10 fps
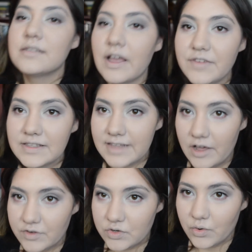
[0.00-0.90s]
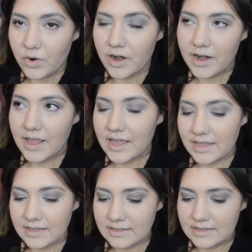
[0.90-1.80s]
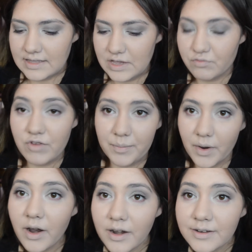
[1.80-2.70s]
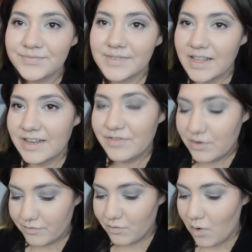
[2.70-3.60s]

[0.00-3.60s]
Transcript: Stefan Salvatore is the Ripper, and if you've